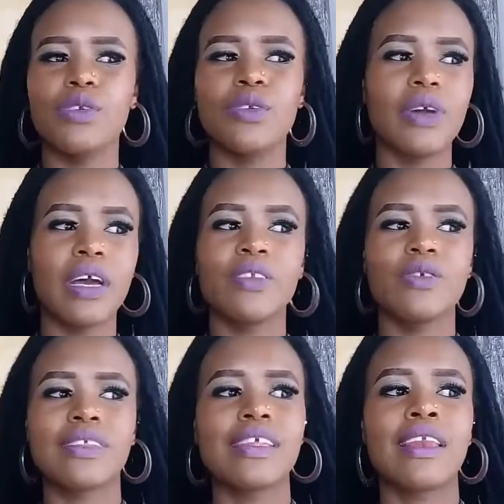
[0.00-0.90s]
or
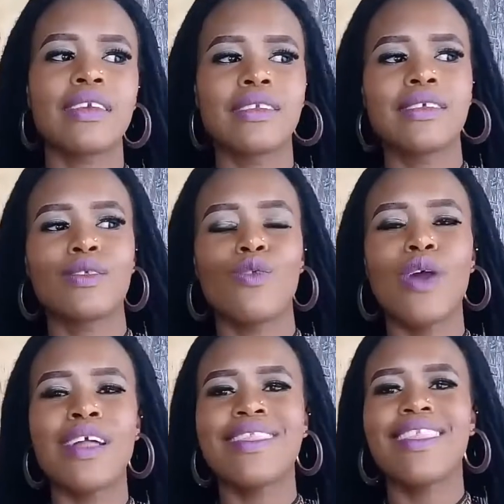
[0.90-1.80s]
you're selling just
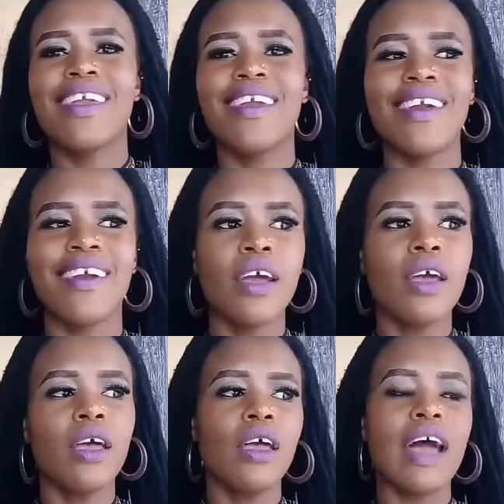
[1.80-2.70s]
one thing
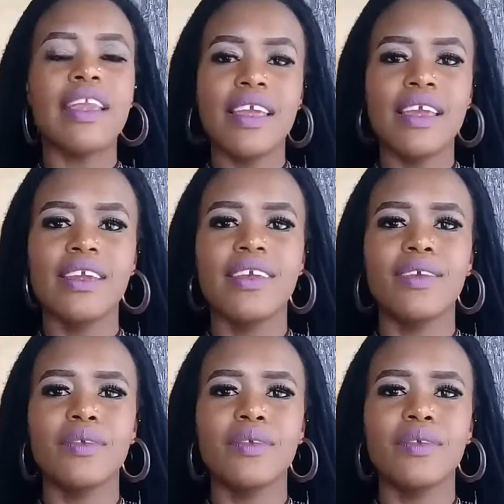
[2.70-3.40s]
a day,